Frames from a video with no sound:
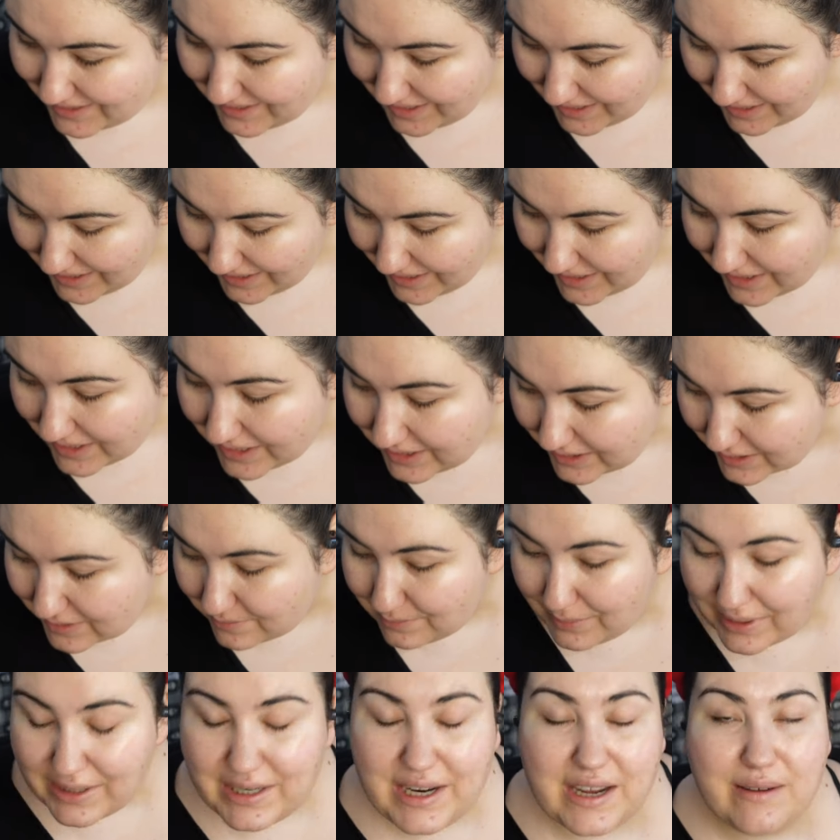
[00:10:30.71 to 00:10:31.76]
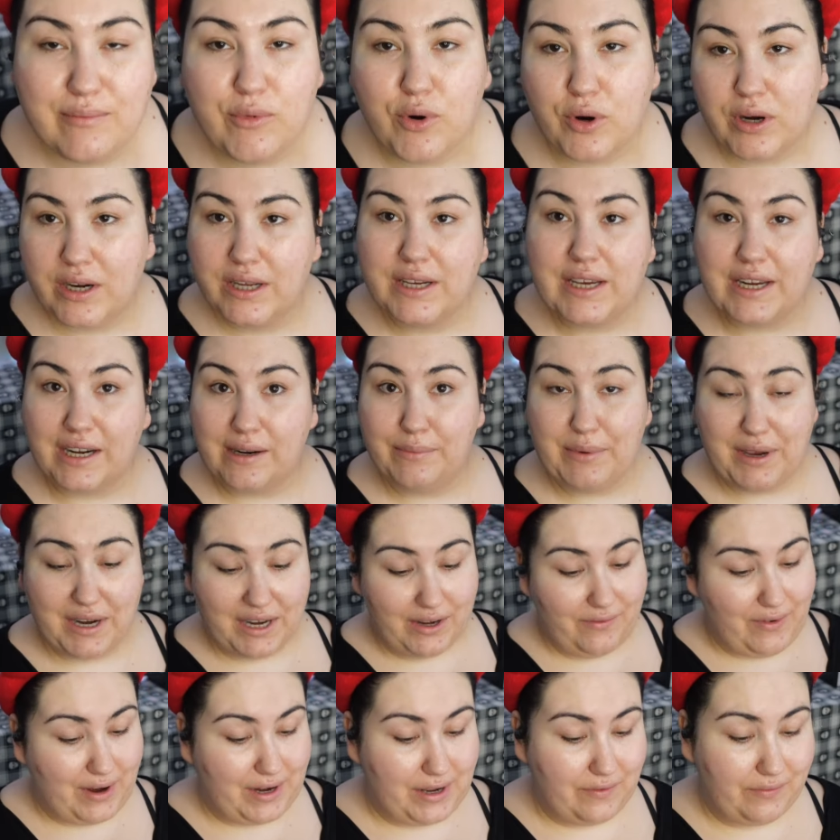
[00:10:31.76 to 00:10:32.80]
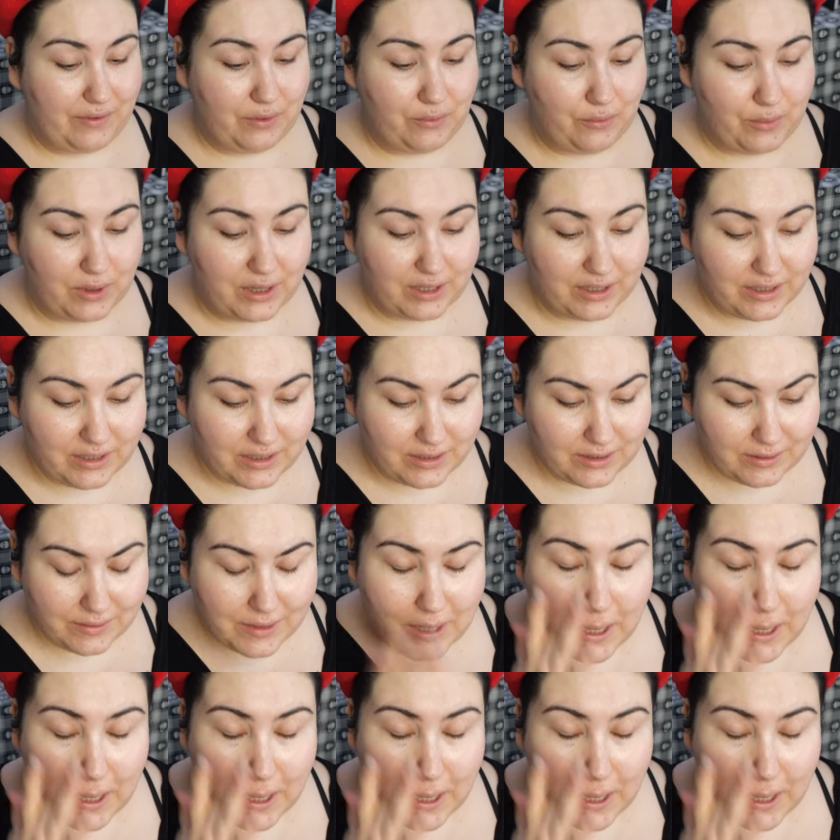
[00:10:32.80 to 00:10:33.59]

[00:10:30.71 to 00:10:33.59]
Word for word: day. It is Monday morning and I'm getting ready for work.